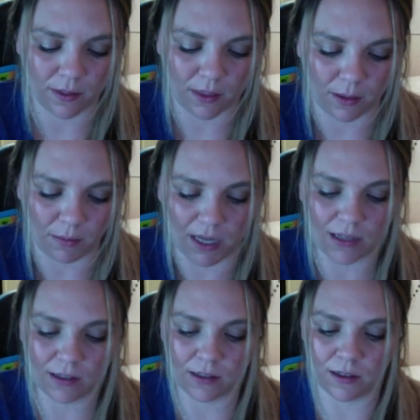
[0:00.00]
the
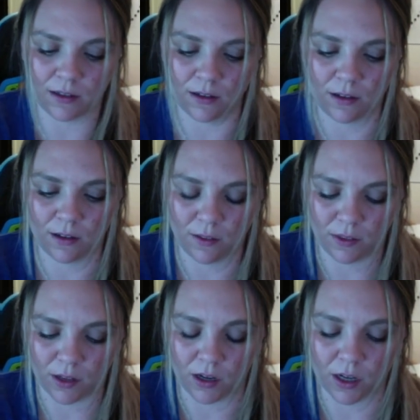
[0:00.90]
base,
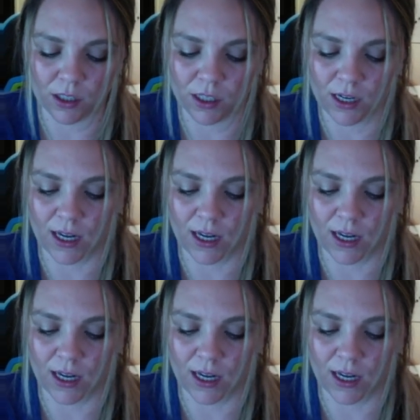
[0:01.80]
the conjugate